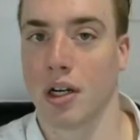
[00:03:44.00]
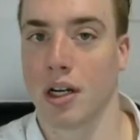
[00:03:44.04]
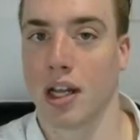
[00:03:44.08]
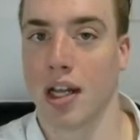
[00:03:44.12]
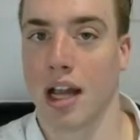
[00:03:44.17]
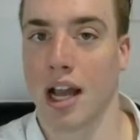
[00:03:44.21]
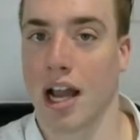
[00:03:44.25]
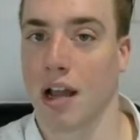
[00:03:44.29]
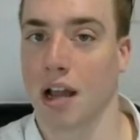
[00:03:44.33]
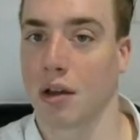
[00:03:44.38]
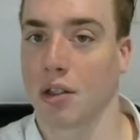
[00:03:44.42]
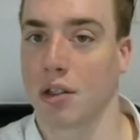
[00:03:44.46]

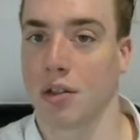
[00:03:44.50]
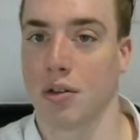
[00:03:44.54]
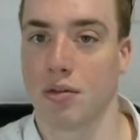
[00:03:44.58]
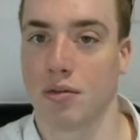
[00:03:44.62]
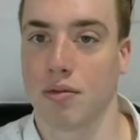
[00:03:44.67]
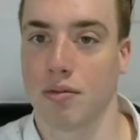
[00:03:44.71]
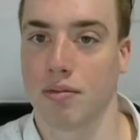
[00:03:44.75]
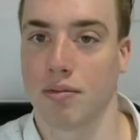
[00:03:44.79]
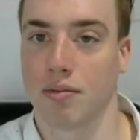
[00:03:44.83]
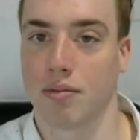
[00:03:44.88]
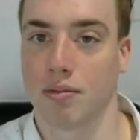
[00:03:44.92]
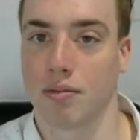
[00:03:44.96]
how you
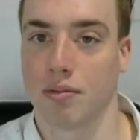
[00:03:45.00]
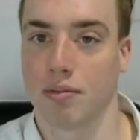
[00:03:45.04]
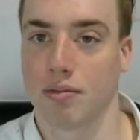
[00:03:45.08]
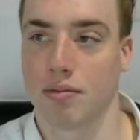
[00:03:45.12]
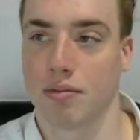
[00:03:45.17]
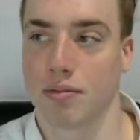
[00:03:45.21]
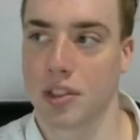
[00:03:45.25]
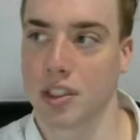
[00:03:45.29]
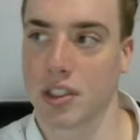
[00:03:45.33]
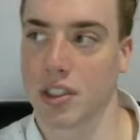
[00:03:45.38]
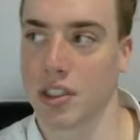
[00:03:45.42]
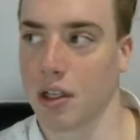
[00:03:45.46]

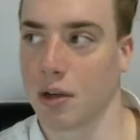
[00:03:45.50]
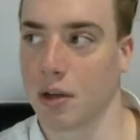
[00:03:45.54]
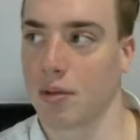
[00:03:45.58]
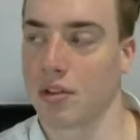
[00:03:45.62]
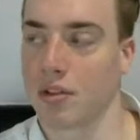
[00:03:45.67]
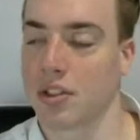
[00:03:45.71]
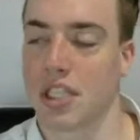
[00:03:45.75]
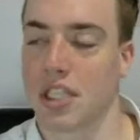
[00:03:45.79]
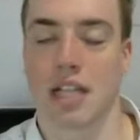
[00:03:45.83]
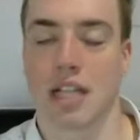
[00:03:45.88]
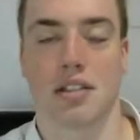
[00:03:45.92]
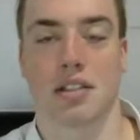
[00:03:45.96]

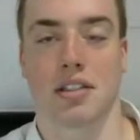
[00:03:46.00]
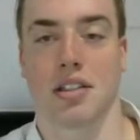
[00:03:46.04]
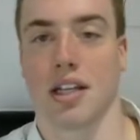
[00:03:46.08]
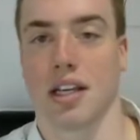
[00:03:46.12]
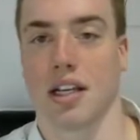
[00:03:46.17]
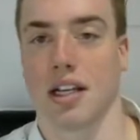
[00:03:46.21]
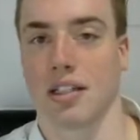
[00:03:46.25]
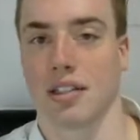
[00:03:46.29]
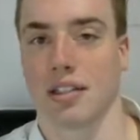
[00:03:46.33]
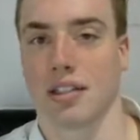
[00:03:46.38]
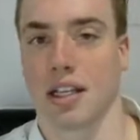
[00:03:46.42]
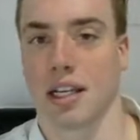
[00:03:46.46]
sense
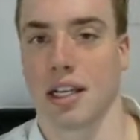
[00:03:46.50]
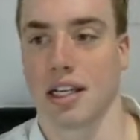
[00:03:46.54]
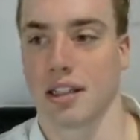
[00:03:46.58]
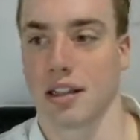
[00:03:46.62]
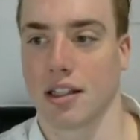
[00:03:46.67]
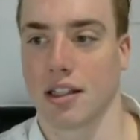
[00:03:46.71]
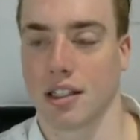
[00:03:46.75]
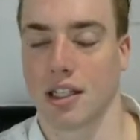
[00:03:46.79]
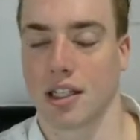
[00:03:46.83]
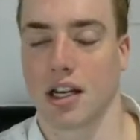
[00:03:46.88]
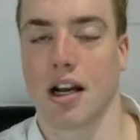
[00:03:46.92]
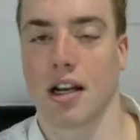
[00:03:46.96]
things like the
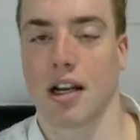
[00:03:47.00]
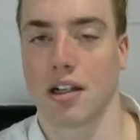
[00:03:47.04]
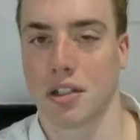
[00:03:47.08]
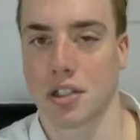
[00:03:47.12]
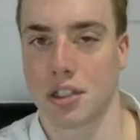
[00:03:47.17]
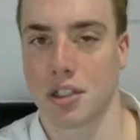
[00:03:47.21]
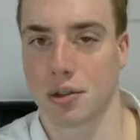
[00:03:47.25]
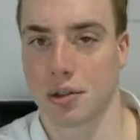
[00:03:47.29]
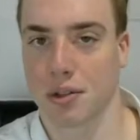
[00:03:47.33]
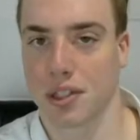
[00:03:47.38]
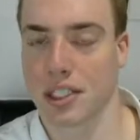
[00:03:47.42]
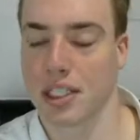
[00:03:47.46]
touch
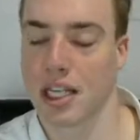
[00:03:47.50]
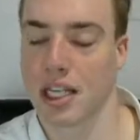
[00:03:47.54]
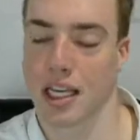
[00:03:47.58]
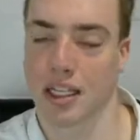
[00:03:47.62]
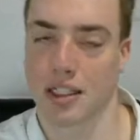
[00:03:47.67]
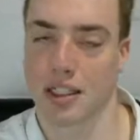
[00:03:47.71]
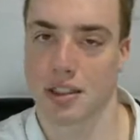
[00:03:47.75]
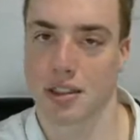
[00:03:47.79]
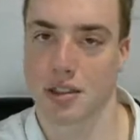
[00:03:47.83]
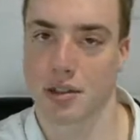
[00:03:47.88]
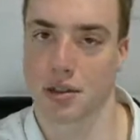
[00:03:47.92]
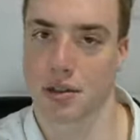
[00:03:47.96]
or the
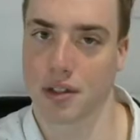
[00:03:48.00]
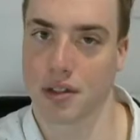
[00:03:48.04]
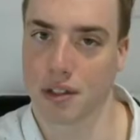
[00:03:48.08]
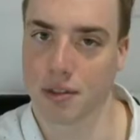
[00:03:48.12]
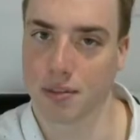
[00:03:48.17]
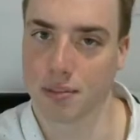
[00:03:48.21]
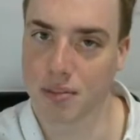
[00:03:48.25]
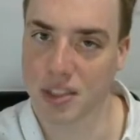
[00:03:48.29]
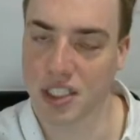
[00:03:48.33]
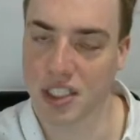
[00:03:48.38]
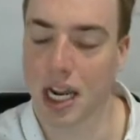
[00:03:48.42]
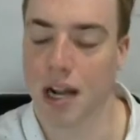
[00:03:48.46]
taste or the
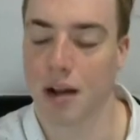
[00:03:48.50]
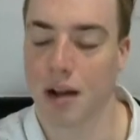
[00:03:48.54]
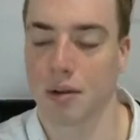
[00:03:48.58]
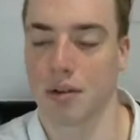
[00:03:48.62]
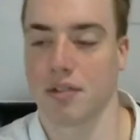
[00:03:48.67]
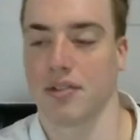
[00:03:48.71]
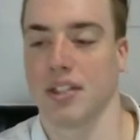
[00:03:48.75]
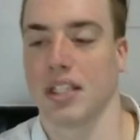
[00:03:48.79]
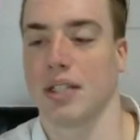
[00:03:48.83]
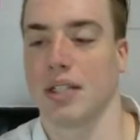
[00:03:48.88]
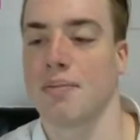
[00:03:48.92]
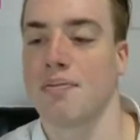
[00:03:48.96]
sound of
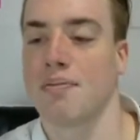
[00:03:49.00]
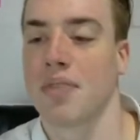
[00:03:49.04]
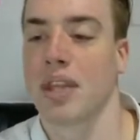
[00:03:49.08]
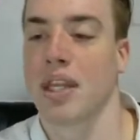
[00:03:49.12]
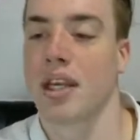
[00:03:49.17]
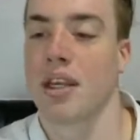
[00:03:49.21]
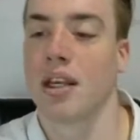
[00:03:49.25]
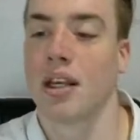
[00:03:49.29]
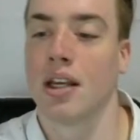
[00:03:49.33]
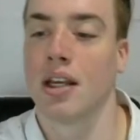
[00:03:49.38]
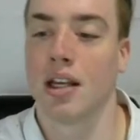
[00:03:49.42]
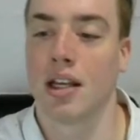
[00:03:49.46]
it.
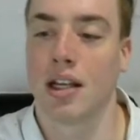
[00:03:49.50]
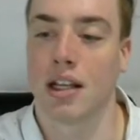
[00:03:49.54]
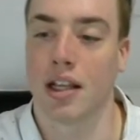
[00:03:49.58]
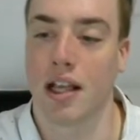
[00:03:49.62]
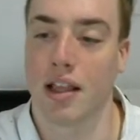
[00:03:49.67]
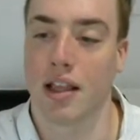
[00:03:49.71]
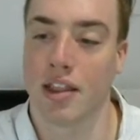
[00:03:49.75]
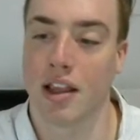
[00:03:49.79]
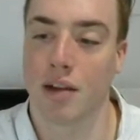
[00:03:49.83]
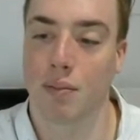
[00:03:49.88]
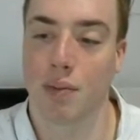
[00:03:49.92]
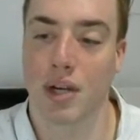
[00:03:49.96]
And
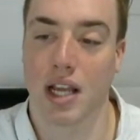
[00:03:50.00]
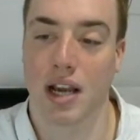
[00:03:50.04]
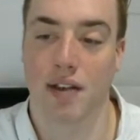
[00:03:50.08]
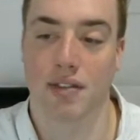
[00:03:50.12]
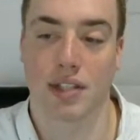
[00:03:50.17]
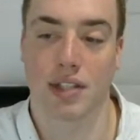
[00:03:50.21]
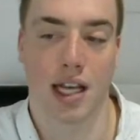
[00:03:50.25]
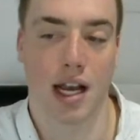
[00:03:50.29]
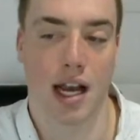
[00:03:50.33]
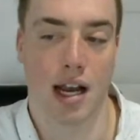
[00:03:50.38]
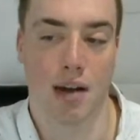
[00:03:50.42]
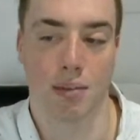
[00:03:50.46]
then we have
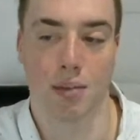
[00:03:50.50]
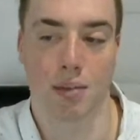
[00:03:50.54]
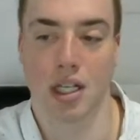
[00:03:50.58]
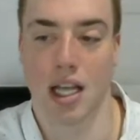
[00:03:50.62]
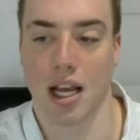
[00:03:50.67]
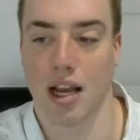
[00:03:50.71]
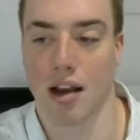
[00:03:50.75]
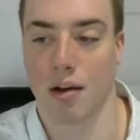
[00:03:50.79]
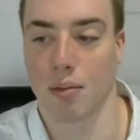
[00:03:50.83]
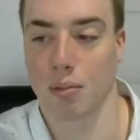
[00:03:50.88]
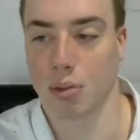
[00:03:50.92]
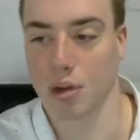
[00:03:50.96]

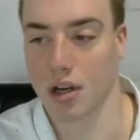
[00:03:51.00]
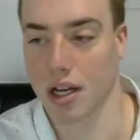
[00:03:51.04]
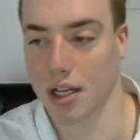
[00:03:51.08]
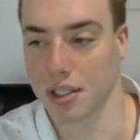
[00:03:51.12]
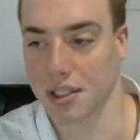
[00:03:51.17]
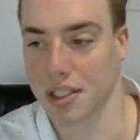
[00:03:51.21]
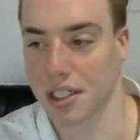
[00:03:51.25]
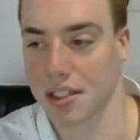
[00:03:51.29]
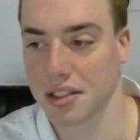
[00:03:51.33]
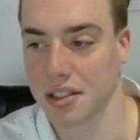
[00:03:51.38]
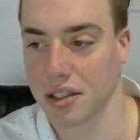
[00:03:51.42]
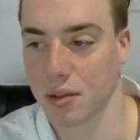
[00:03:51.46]
top-down
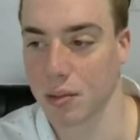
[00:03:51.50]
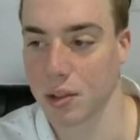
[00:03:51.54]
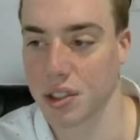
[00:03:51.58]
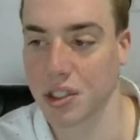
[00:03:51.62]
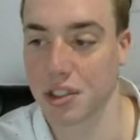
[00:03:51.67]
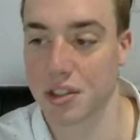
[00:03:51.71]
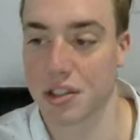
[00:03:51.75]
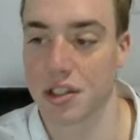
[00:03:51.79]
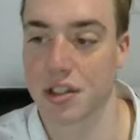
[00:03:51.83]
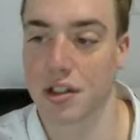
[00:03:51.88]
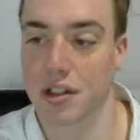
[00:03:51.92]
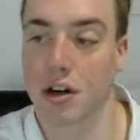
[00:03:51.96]
processing, which
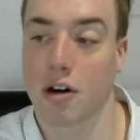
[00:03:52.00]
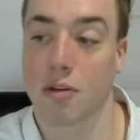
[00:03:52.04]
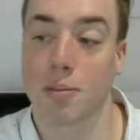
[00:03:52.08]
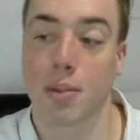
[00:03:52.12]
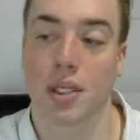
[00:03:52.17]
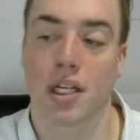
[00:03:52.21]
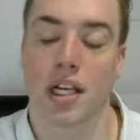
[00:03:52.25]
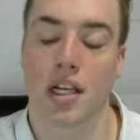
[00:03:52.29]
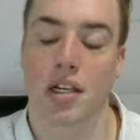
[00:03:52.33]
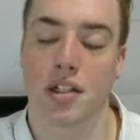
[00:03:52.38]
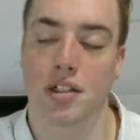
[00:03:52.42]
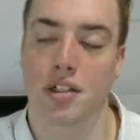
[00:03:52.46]
is
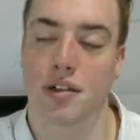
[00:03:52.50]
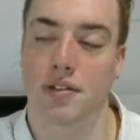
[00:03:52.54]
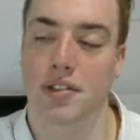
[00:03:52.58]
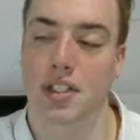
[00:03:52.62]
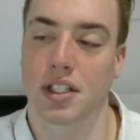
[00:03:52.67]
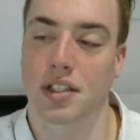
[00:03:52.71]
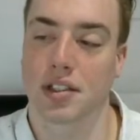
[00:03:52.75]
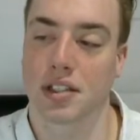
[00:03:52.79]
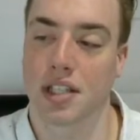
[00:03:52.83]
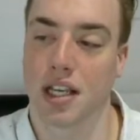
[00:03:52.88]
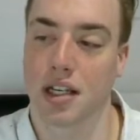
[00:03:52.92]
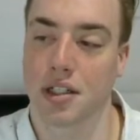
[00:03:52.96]
interpretation of
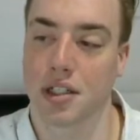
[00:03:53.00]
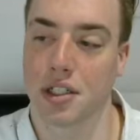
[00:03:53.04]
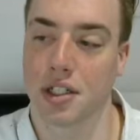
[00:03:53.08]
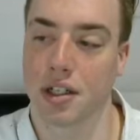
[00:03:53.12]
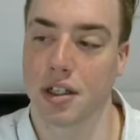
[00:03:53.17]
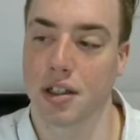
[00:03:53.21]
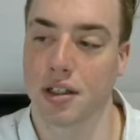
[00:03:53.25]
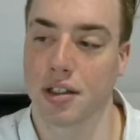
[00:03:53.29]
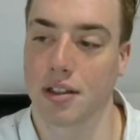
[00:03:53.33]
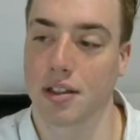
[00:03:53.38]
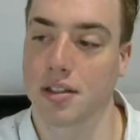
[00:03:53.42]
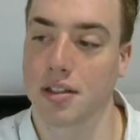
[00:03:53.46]

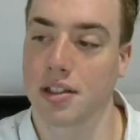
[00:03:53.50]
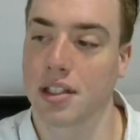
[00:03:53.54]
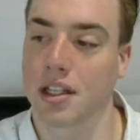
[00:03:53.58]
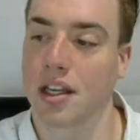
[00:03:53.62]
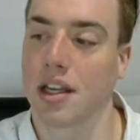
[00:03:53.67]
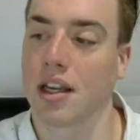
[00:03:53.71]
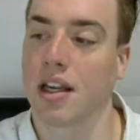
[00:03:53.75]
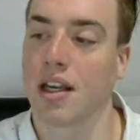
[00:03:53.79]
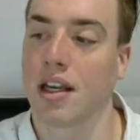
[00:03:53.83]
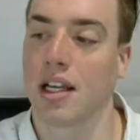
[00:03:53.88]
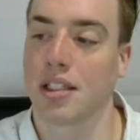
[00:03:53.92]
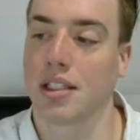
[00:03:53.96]
sensations
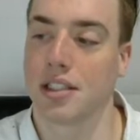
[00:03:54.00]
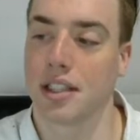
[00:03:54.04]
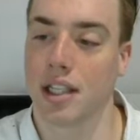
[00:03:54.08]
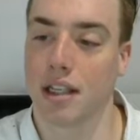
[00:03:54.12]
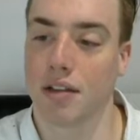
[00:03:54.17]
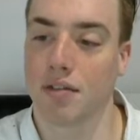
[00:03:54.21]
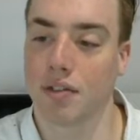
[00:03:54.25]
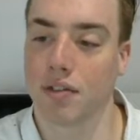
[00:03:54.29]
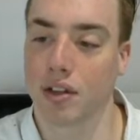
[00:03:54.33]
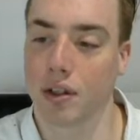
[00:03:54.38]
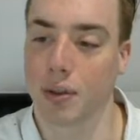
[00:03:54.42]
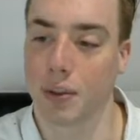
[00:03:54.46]
is
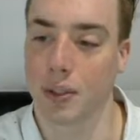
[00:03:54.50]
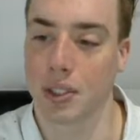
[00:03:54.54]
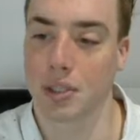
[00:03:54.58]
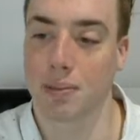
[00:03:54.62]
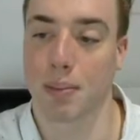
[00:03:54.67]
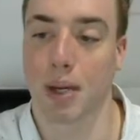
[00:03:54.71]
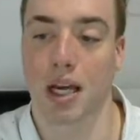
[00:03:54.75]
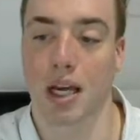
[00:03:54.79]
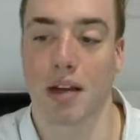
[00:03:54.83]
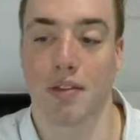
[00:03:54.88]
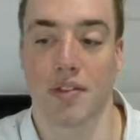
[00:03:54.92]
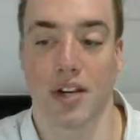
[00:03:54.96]
influenced
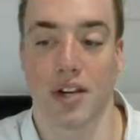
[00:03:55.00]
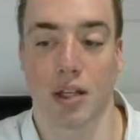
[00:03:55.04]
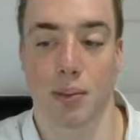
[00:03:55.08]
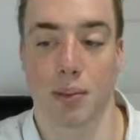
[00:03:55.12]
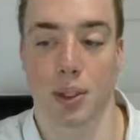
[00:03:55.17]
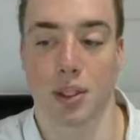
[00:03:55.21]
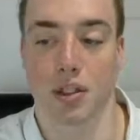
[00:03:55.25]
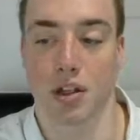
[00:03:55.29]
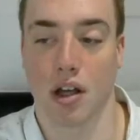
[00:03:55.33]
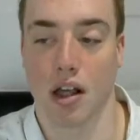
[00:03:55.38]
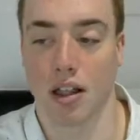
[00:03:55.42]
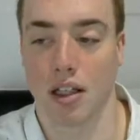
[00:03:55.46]
by available
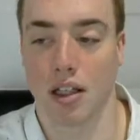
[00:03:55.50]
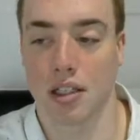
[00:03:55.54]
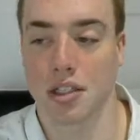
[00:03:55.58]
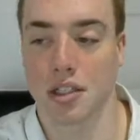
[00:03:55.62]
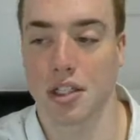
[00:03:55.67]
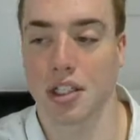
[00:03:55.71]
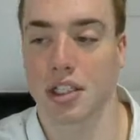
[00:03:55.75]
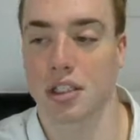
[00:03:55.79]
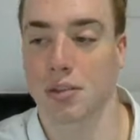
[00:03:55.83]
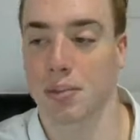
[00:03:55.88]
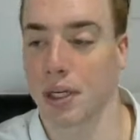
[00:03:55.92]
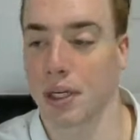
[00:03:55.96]
knowledge,
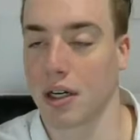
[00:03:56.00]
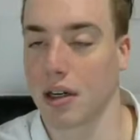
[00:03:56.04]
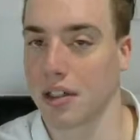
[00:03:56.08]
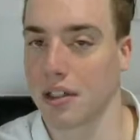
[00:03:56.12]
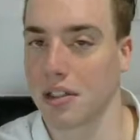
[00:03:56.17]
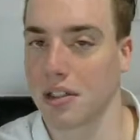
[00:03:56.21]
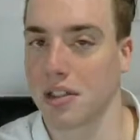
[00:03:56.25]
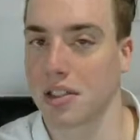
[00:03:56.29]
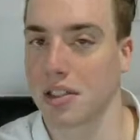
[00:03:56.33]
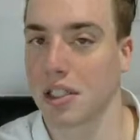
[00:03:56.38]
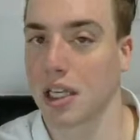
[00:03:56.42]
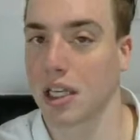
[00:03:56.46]

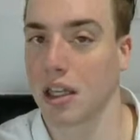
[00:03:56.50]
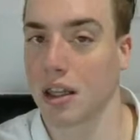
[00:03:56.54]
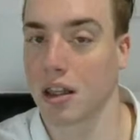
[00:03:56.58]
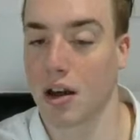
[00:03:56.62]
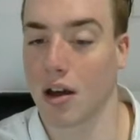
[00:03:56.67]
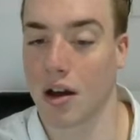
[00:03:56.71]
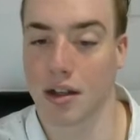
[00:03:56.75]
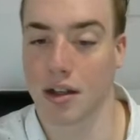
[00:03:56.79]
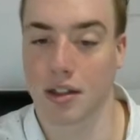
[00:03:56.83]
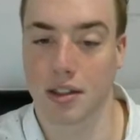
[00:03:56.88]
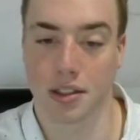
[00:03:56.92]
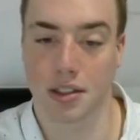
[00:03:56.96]
experiences, and
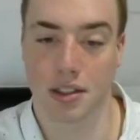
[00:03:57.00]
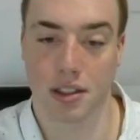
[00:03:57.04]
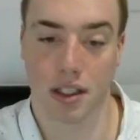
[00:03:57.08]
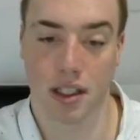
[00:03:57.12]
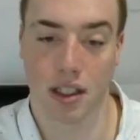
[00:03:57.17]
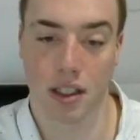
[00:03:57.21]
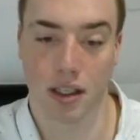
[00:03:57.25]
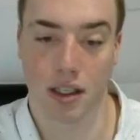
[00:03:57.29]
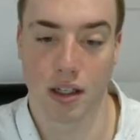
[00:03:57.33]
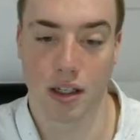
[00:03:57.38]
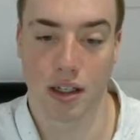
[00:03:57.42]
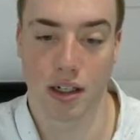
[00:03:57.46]
thoughts.
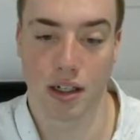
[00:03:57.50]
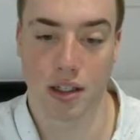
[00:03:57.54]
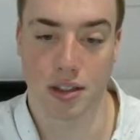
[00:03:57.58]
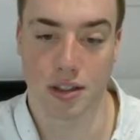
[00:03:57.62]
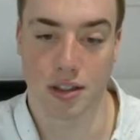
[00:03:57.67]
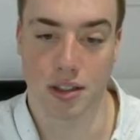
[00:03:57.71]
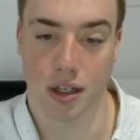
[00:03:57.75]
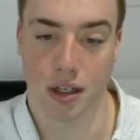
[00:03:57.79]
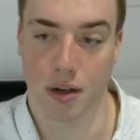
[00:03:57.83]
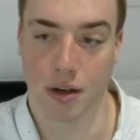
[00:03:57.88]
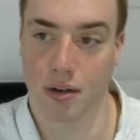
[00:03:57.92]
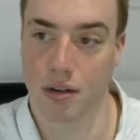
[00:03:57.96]

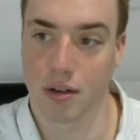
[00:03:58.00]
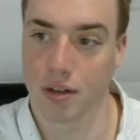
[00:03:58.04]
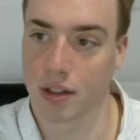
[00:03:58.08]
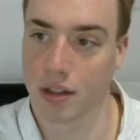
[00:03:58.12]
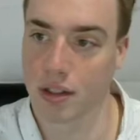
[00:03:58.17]
So